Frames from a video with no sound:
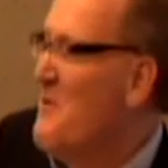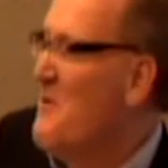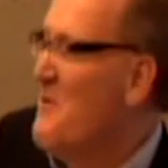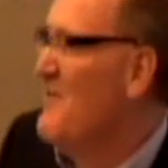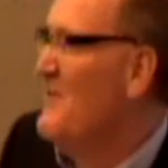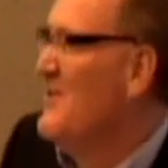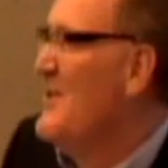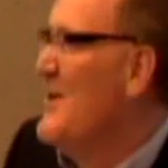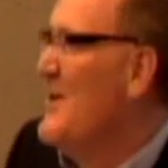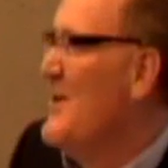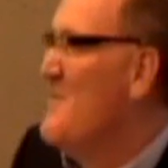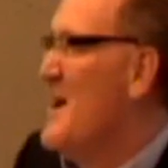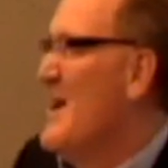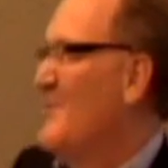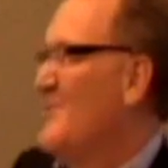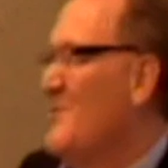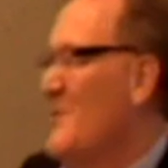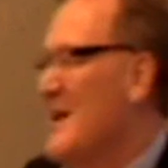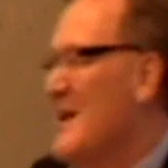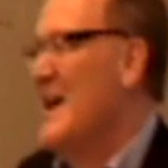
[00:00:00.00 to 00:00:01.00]
we won't have it done
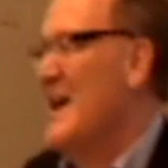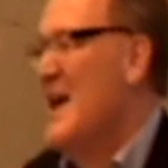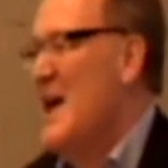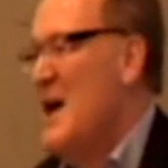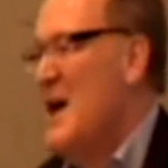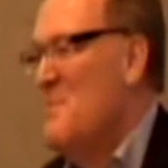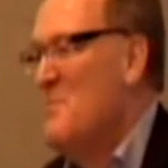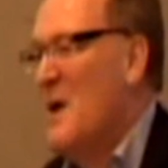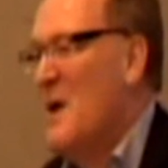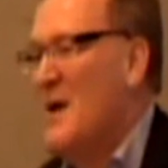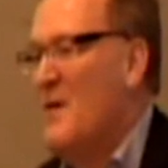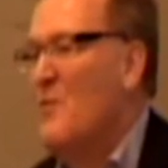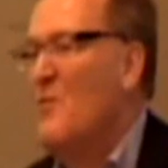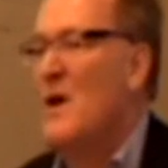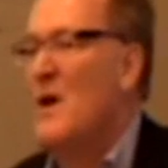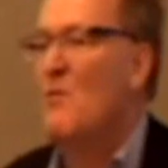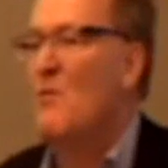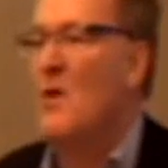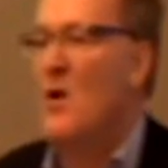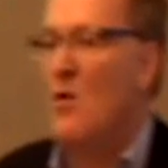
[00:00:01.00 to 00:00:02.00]
by next week.
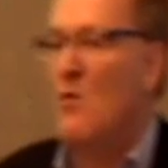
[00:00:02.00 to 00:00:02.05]
But we